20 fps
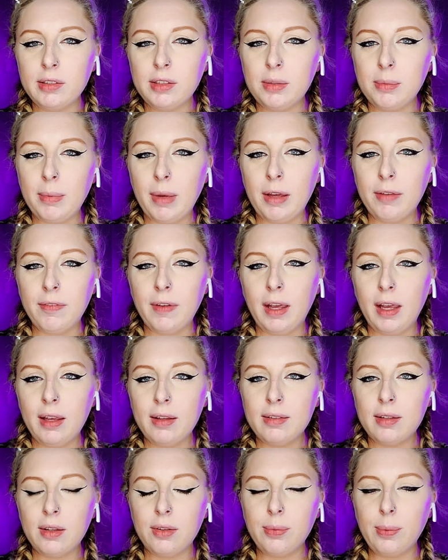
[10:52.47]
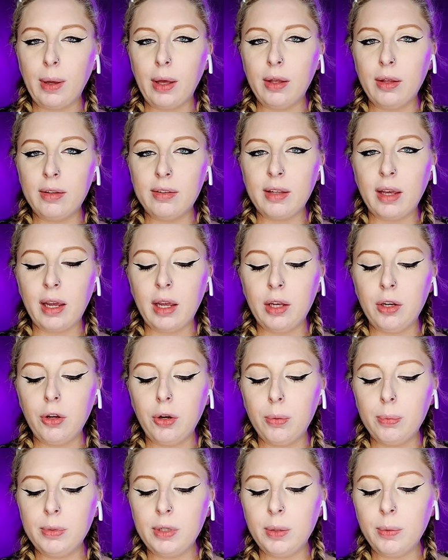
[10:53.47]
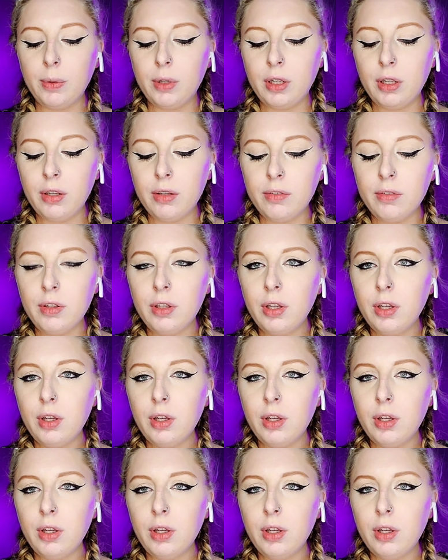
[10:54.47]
to my face as well as I had hoped it would have.